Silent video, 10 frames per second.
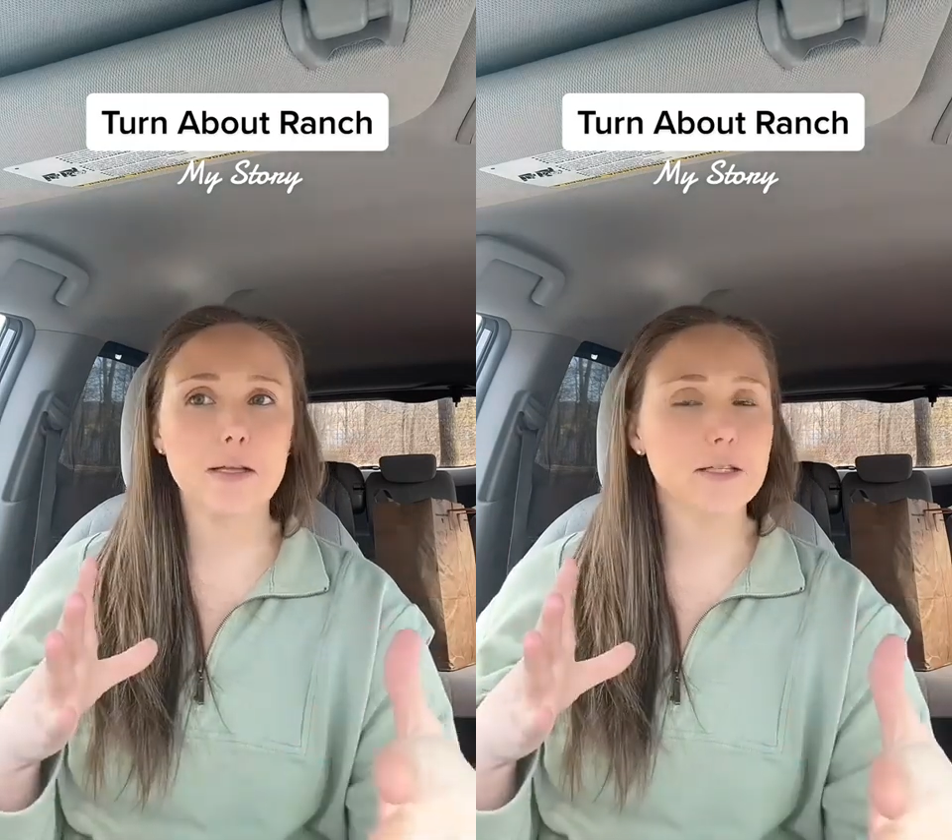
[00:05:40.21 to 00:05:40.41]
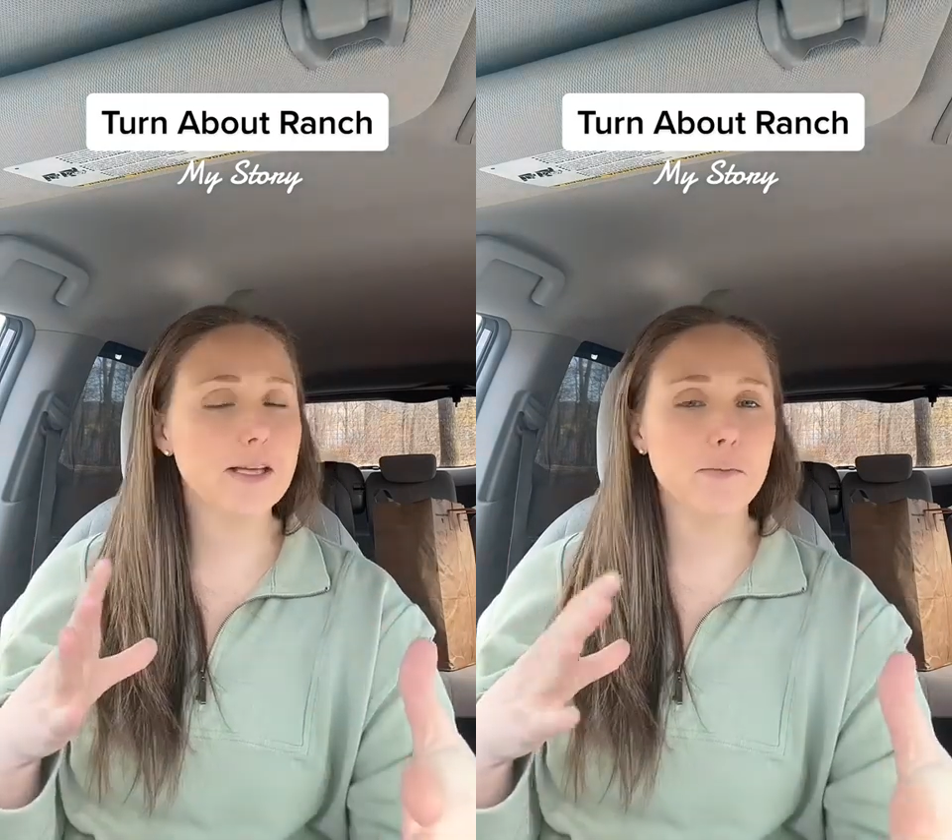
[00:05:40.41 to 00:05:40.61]

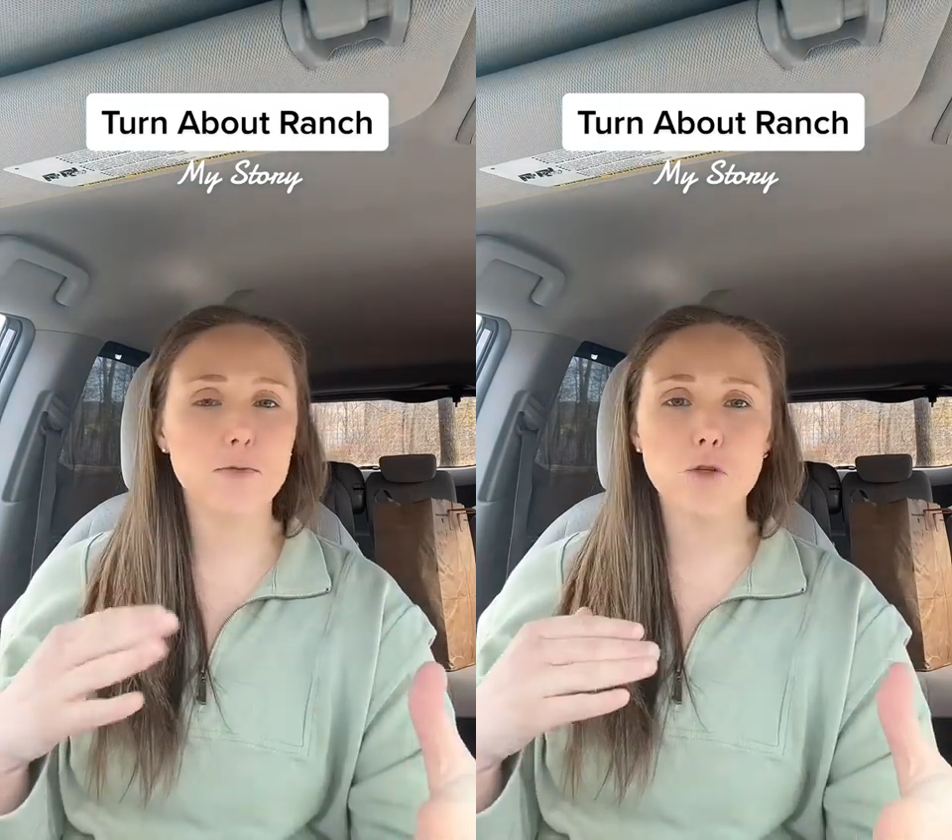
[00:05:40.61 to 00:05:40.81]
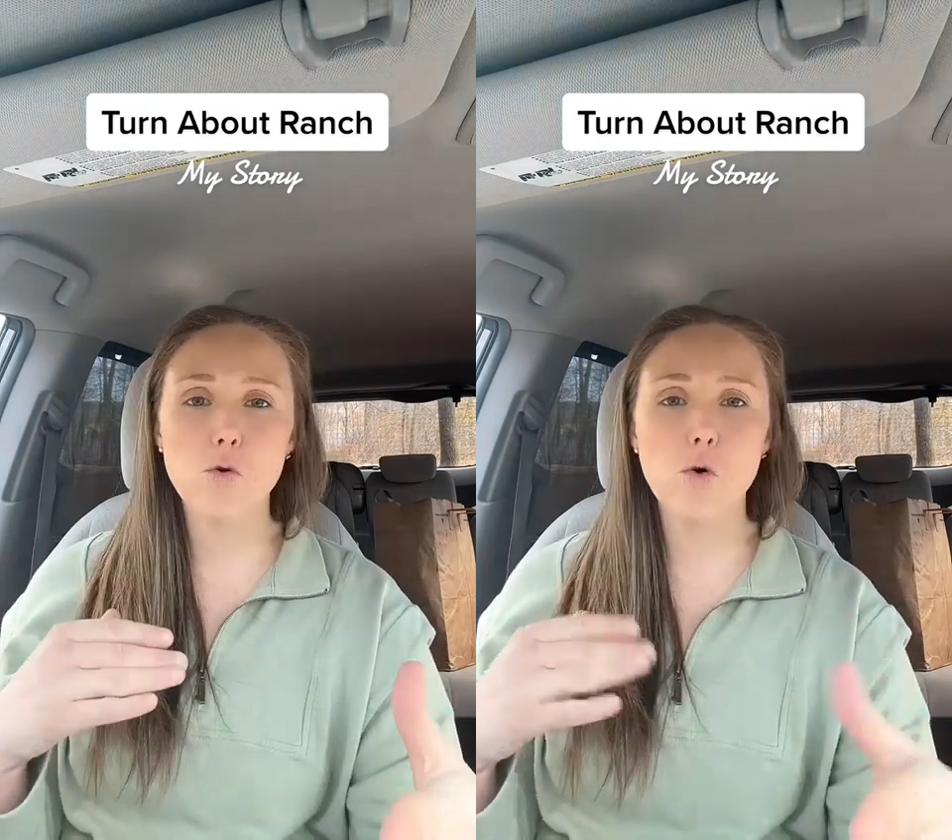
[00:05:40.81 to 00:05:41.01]
to the same
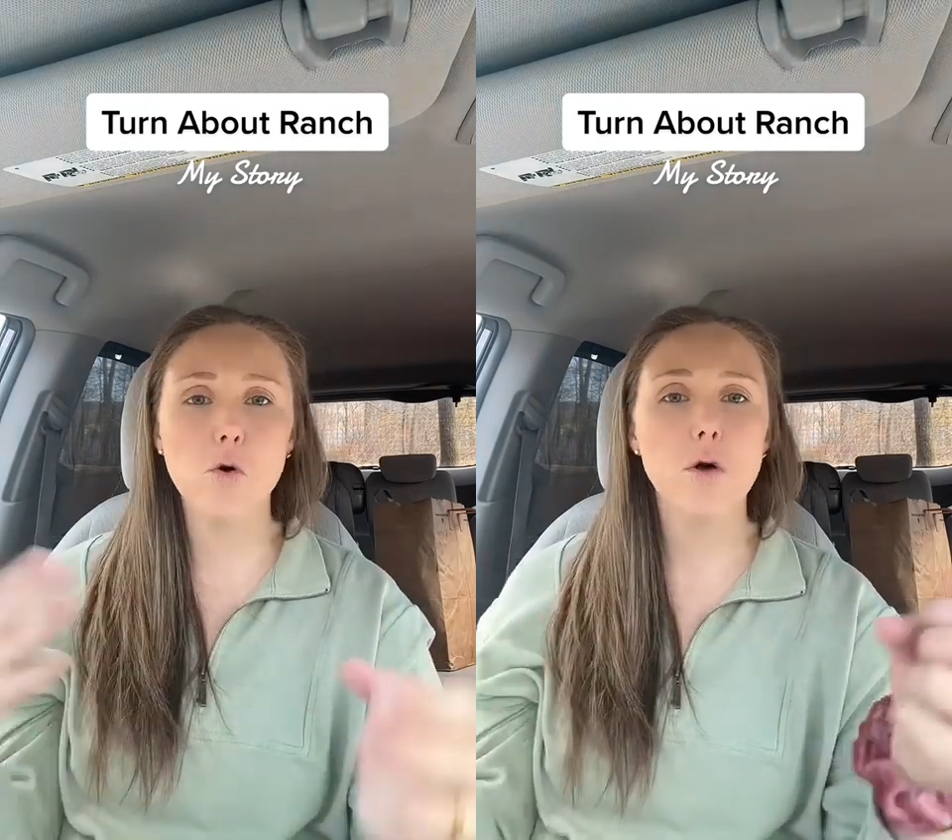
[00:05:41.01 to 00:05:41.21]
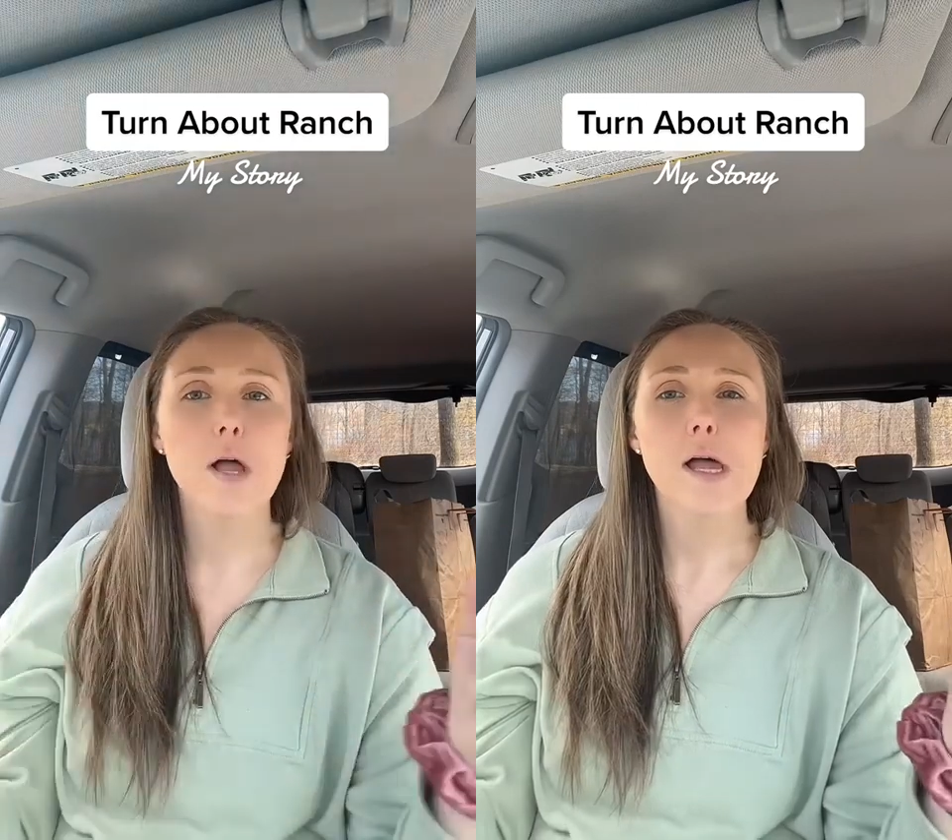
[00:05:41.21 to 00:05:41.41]

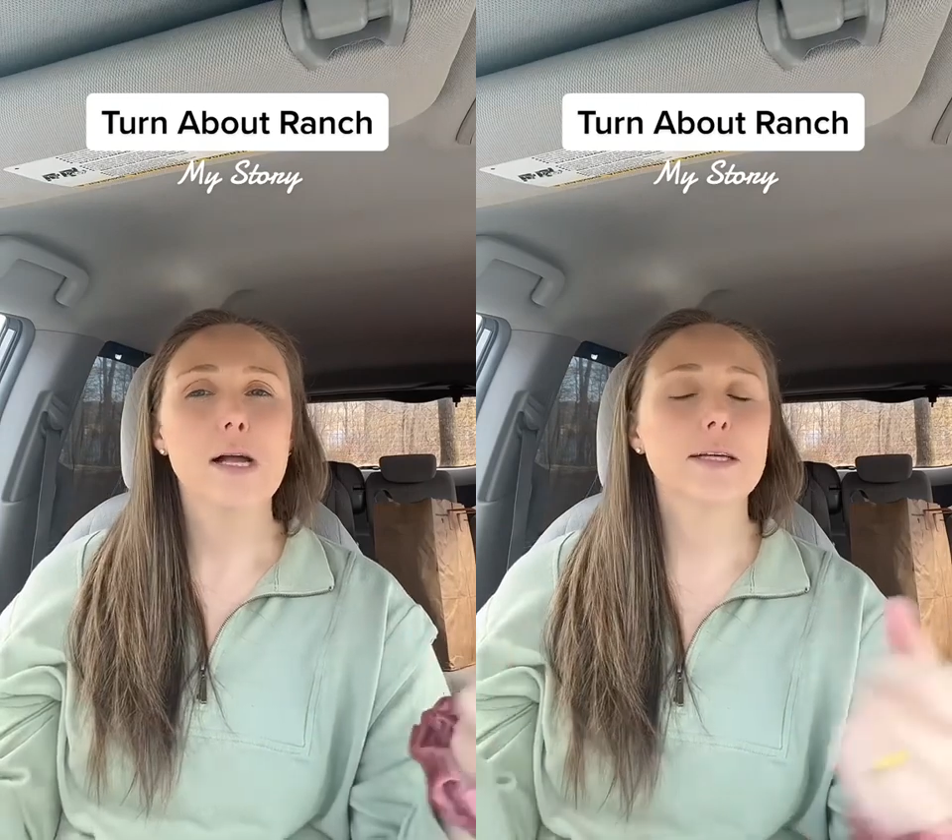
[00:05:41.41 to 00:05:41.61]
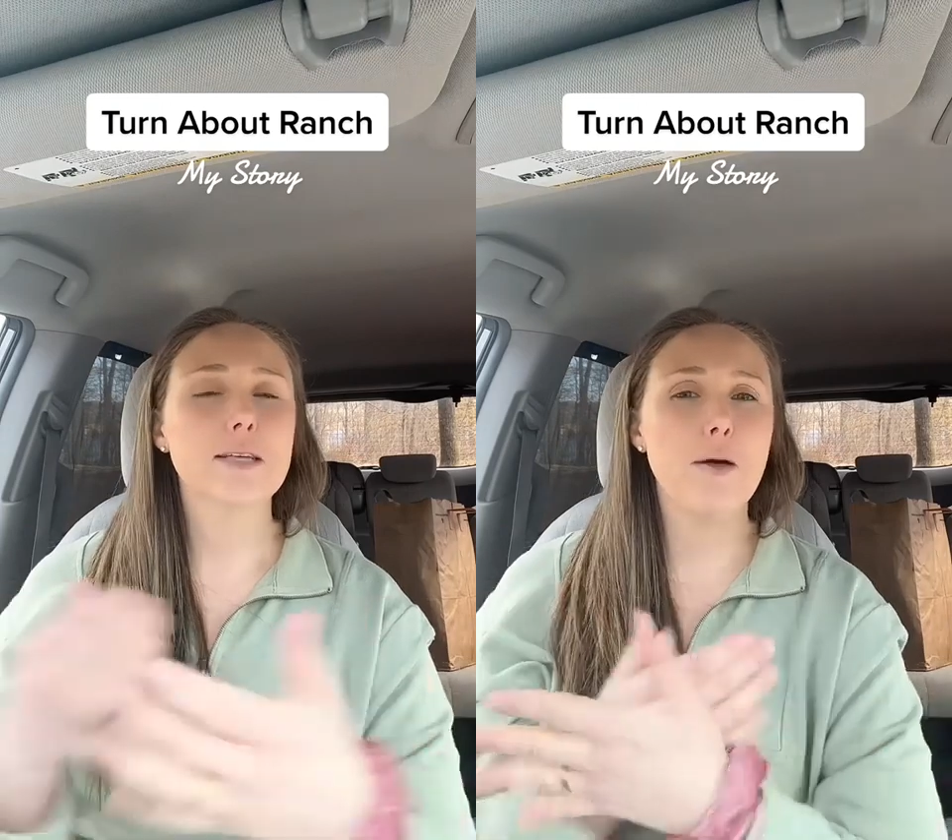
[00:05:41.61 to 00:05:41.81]
school,
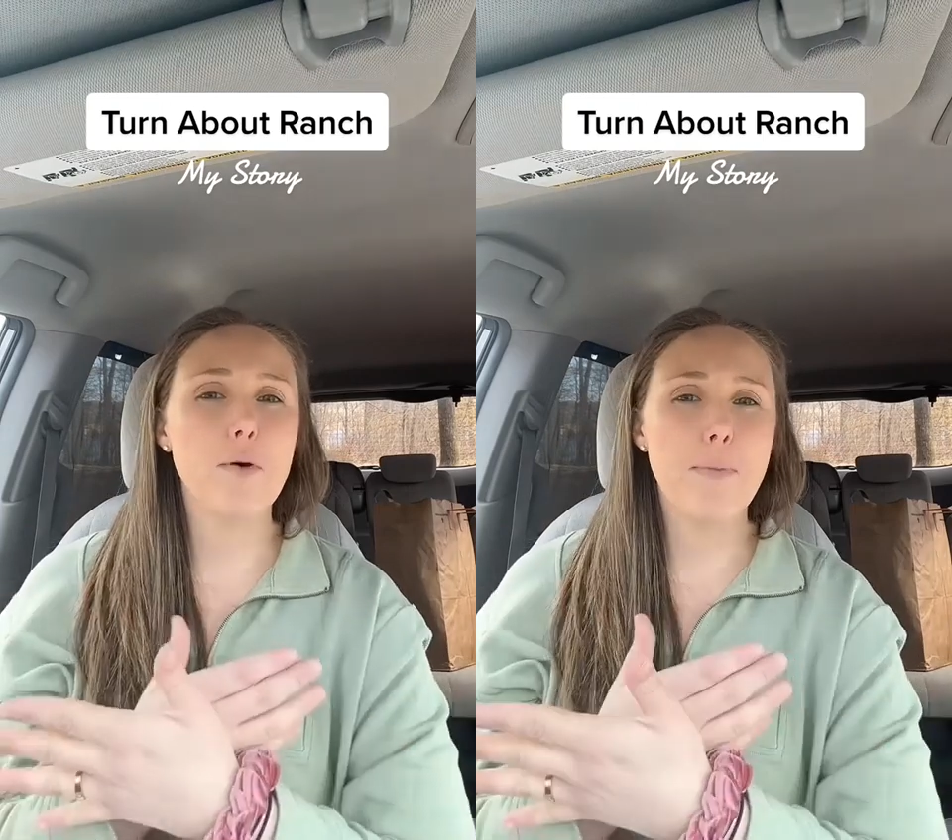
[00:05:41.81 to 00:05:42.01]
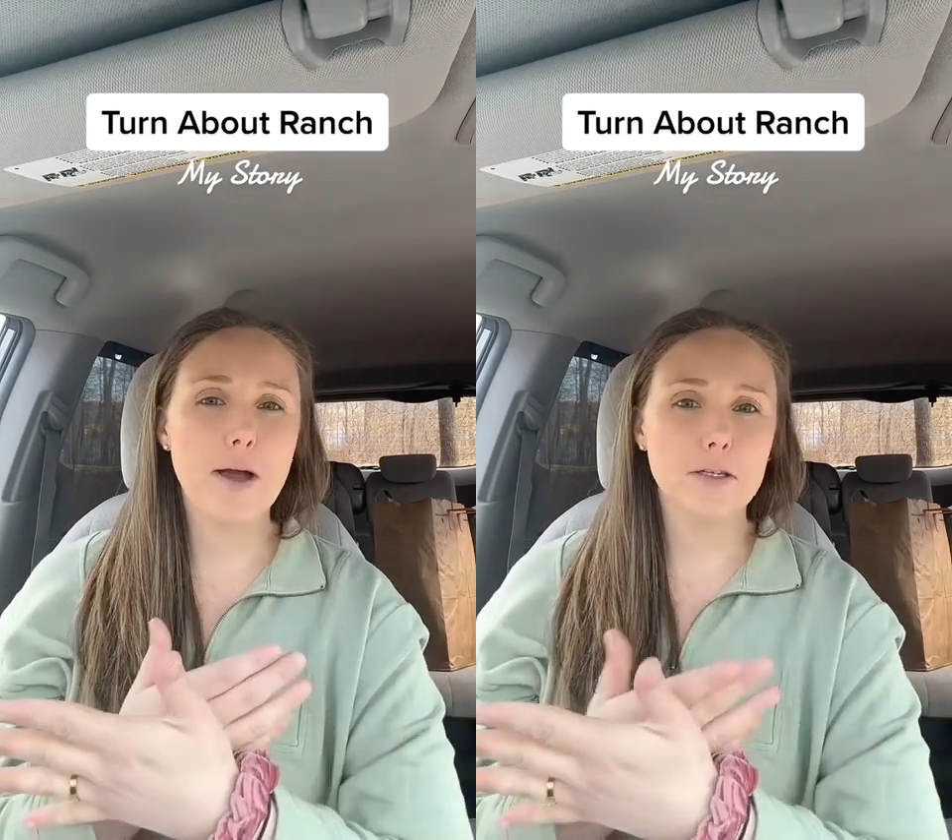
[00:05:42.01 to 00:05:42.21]
because I
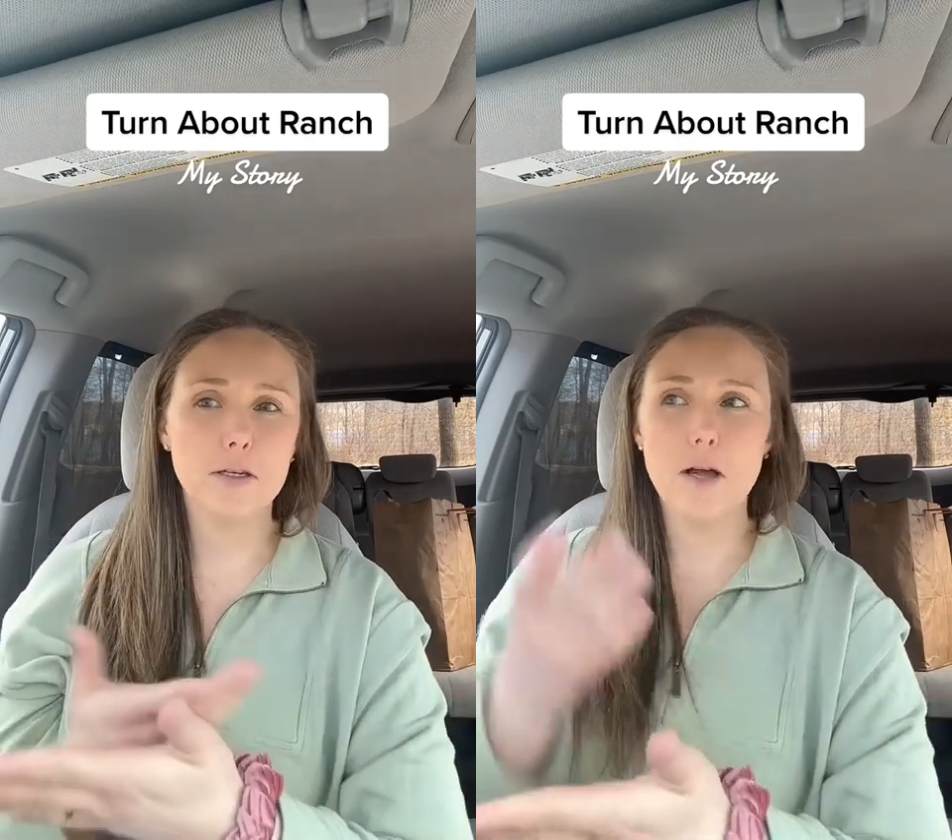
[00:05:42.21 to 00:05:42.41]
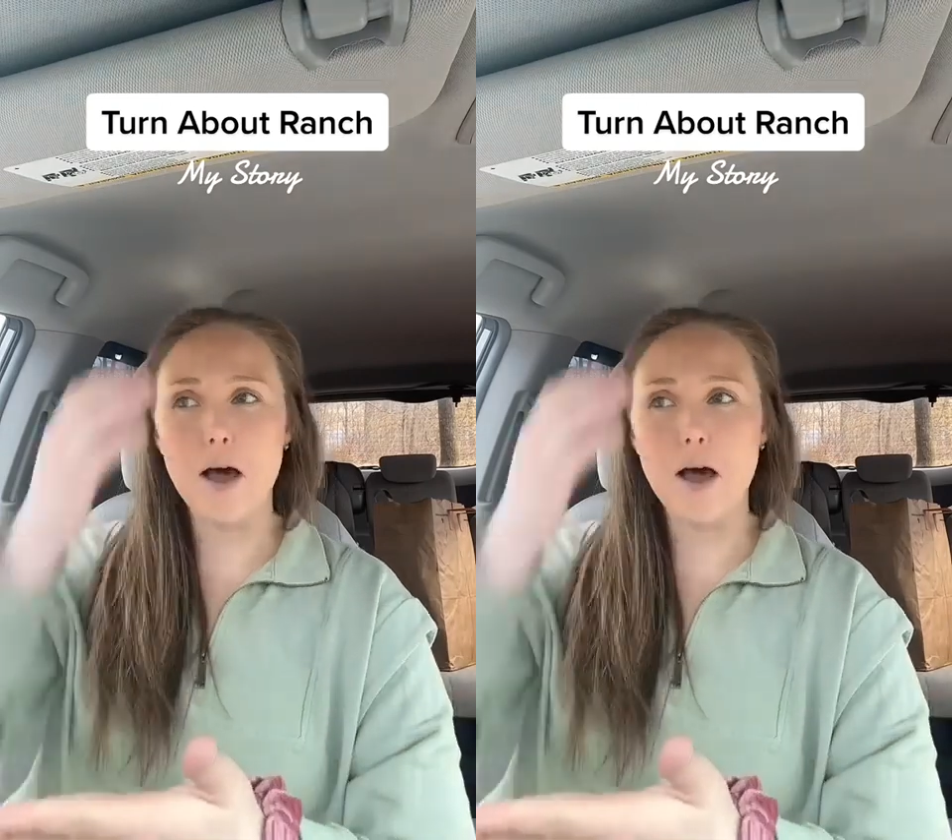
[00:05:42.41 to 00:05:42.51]
went back to,